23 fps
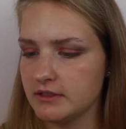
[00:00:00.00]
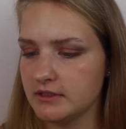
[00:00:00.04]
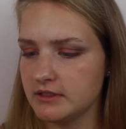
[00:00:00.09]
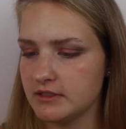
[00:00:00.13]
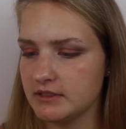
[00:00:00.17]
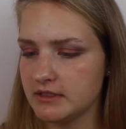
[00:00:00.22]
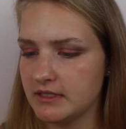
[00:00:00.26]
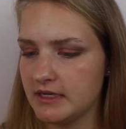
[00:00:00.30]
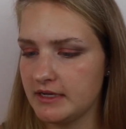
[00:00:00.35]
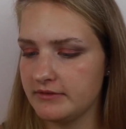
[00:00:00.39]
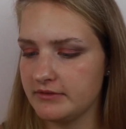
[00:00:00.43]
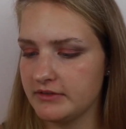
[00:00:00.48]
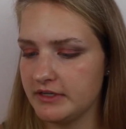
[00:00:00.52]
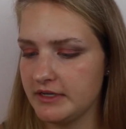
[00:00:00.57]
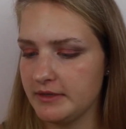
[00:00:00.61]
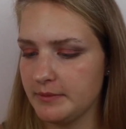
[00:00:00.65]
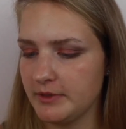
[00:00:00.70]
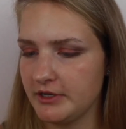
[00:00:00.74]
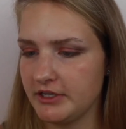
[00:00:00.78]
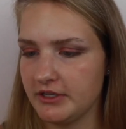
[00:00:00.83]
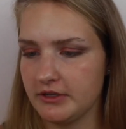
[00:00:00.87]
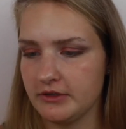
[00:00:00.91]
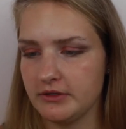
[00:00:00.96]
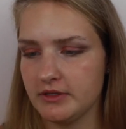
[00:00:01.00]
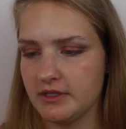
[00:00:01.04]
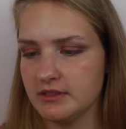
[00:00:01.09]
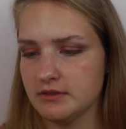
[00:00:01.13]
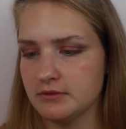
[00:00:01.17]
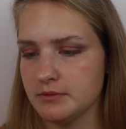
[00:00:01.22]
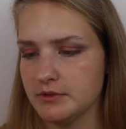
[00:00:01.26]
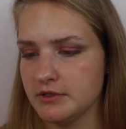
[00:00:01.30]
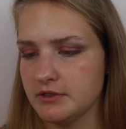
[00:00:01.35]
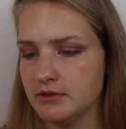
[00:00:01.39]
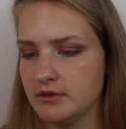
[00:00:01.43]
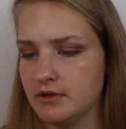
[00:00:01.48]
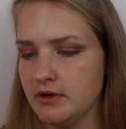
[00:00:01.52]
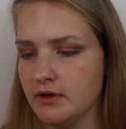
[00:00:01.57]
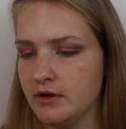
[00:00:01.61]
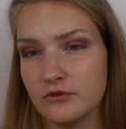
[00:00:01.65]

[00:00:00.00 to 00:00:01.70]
It doesn't have the name on here. That's weird.